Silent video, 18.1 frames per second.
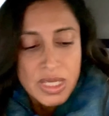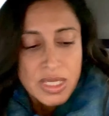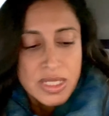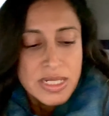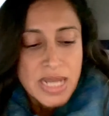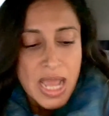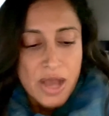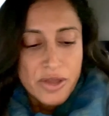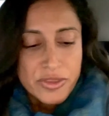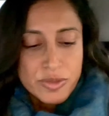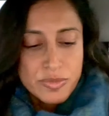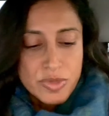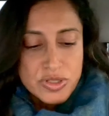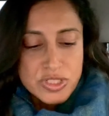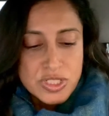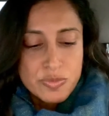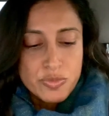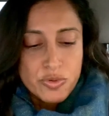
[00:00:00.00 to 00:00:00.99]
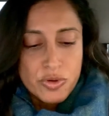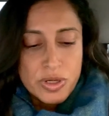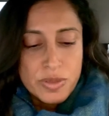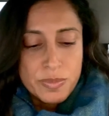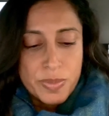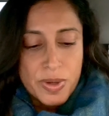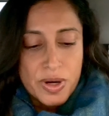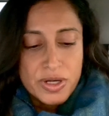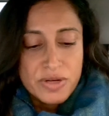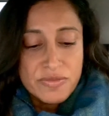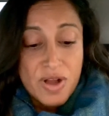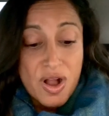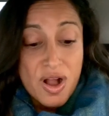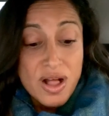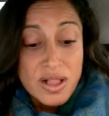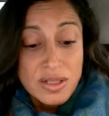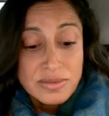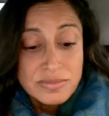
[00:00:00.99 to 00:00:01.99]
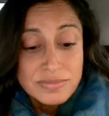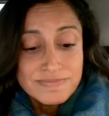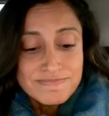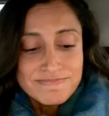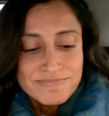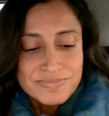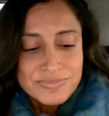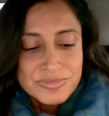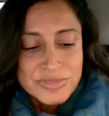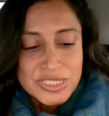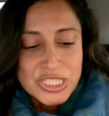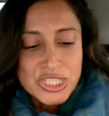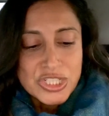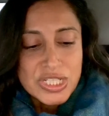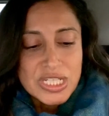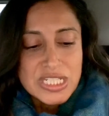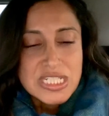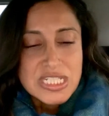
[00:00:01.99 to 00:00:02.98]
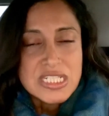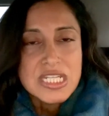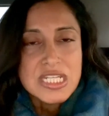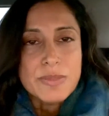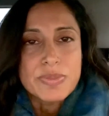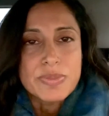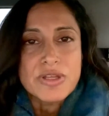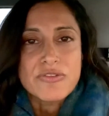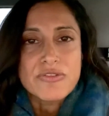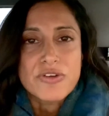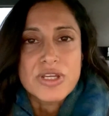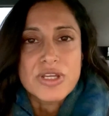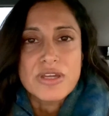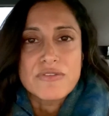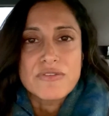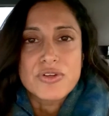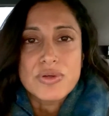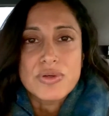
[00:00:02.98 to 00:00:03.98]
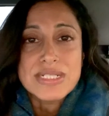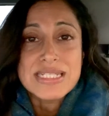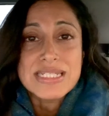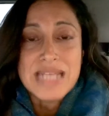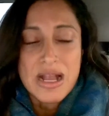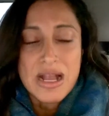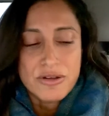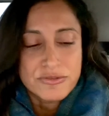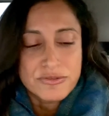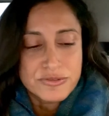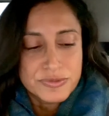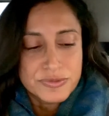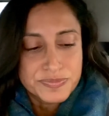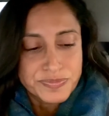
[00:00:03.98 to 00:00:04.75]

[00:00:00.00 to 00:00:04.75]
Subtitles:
Now, the most important part of all, you get to deeply forgive yourself.